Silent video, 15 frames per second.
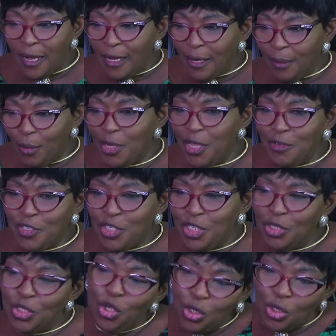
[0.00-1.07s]
But if she
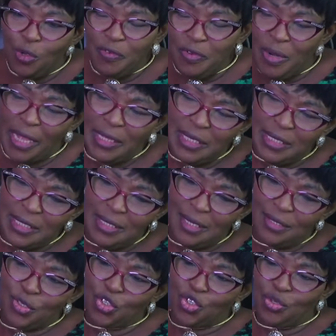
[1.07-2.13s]
thought of it, this is a
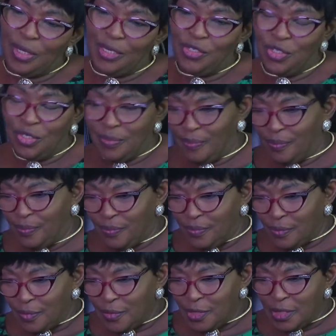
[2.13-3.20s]
stretch,
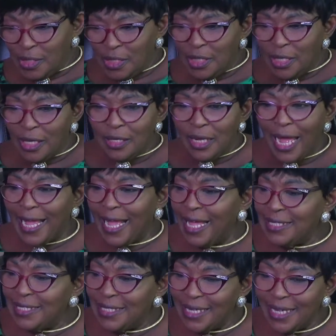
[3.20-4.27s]
I can't
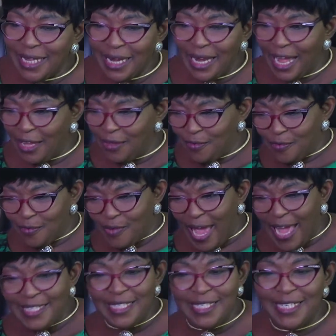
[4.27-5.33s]
take life, I
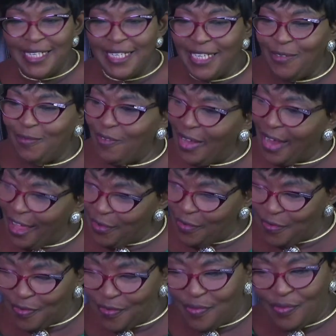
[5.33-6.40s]
didn't give life,
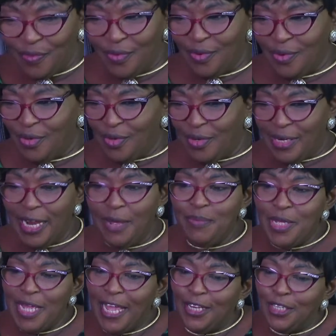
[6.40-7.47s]
let me
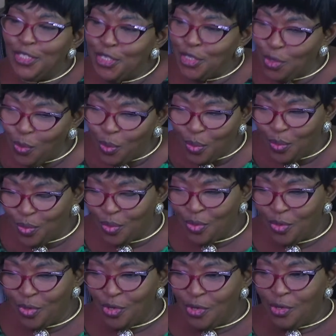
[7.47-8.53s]
endure,
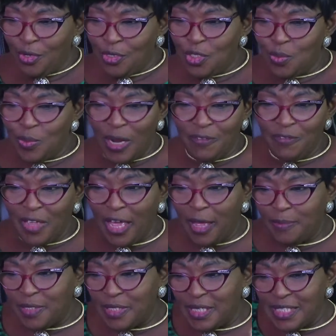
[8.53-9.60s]
she would have
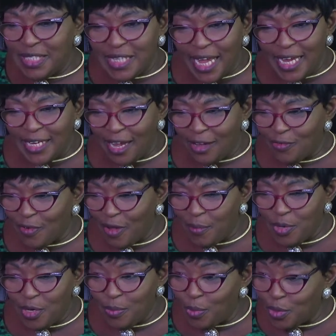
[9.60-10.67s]
kept the star in her
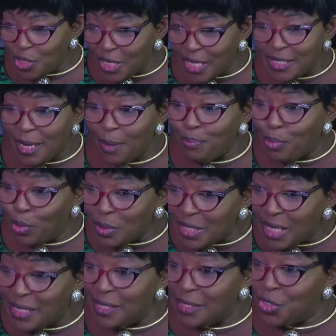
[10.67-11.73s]
family. But she has aborted
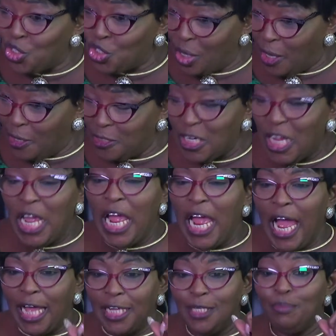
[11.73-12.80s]
the child,
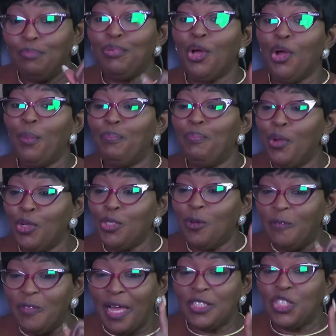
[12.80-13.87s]
and the blood of
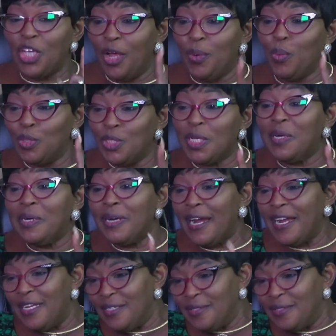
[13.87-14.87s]
that child was crying.